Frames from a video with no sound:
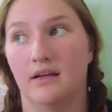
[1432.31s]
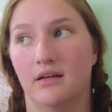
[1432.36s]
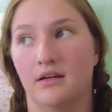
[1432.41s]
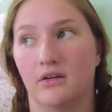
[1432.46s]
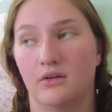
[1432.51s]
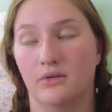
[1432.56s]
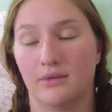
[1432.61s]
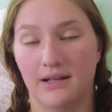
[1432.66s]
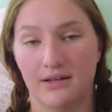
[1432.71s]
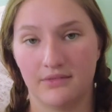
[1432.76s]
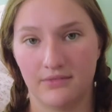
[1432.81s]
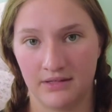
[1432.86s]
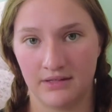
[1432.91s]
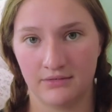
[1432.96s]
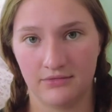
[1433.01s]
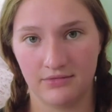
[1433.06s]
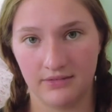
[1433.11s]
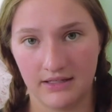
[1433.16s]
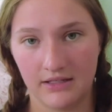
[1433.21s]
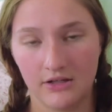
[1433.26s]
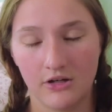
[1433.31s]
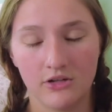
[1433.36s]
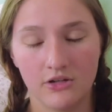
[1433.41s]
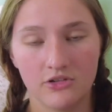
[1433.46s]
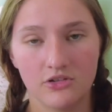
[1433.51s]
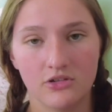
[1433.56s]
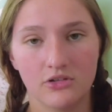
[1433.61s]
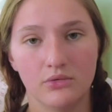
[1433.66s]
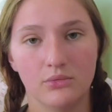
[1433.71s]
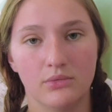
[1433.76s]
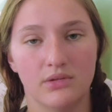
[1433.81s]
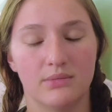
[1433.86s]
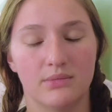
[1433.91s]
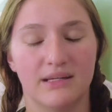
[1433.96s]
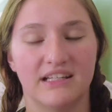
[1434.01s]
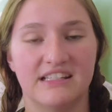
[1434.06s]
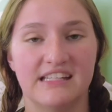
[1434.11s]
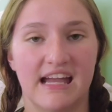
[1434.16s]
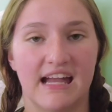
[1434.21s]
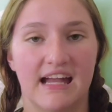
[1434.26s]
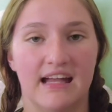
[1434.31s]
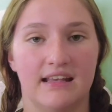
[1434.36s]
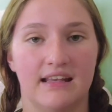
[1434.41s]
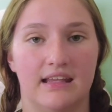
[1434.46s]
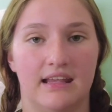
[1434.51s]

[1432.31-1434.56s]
Greta Van Fleet concert with my dad